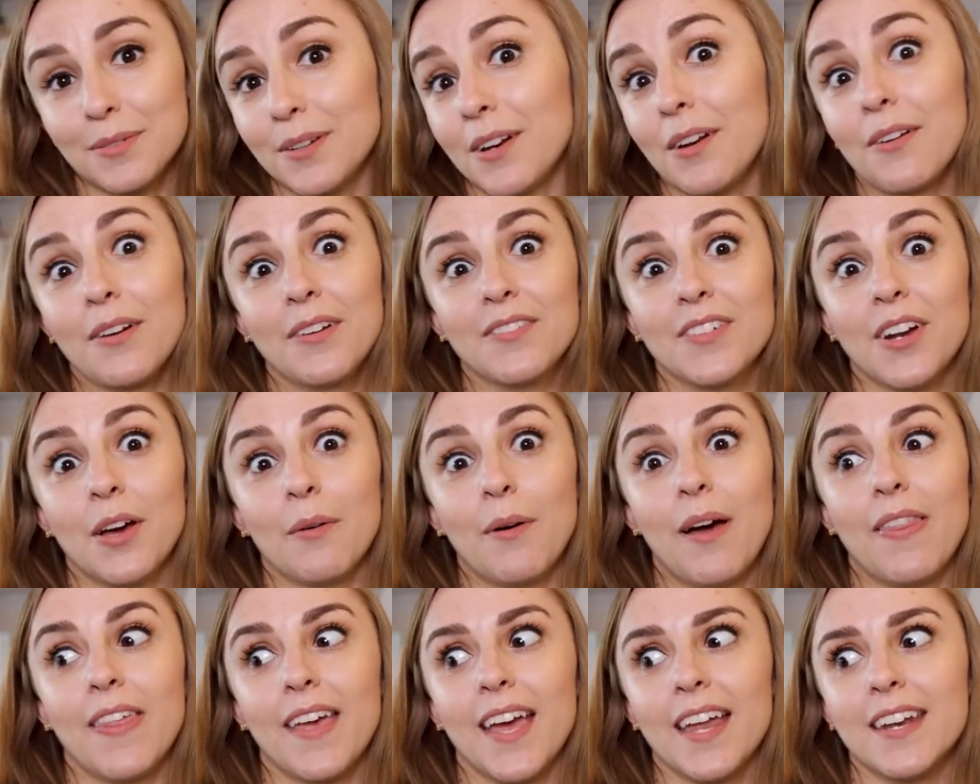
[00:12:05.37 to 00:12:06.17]
We don't even know
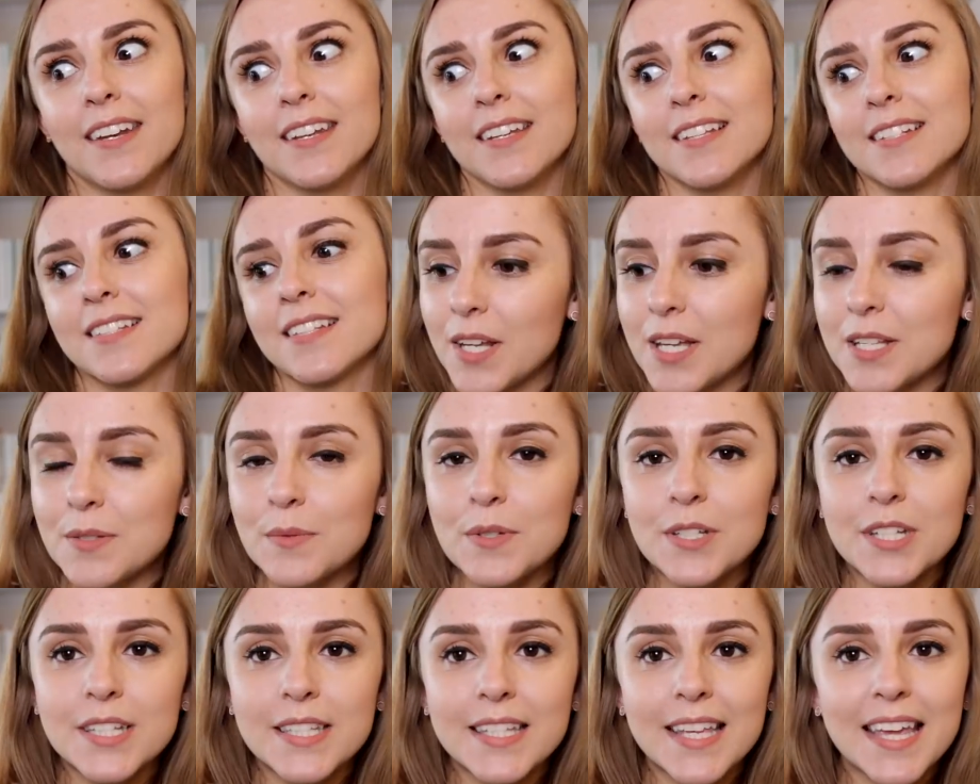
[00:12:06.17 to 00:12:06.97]
where the end is because
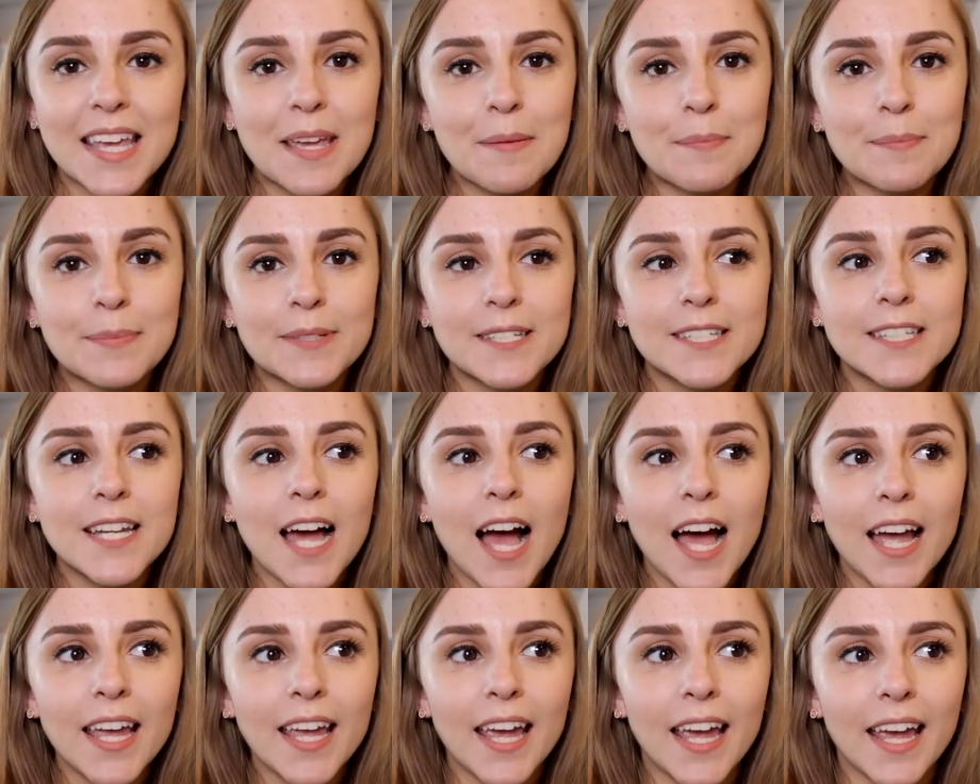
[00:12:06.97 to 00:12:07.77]
we just keep
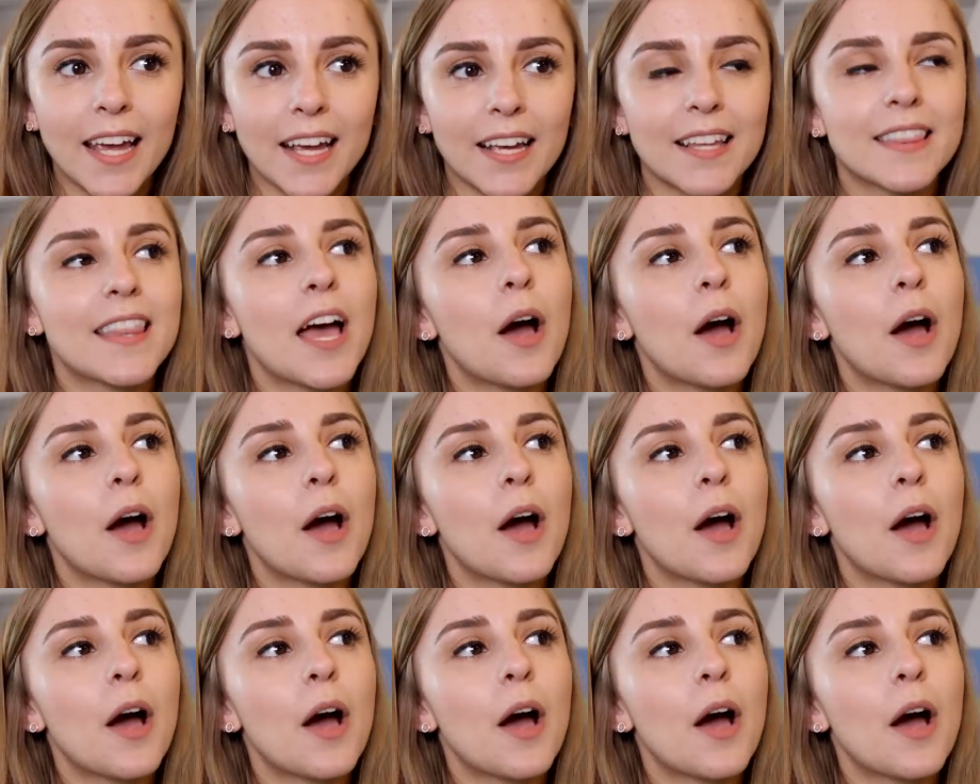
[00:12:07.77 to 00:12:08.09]
dying.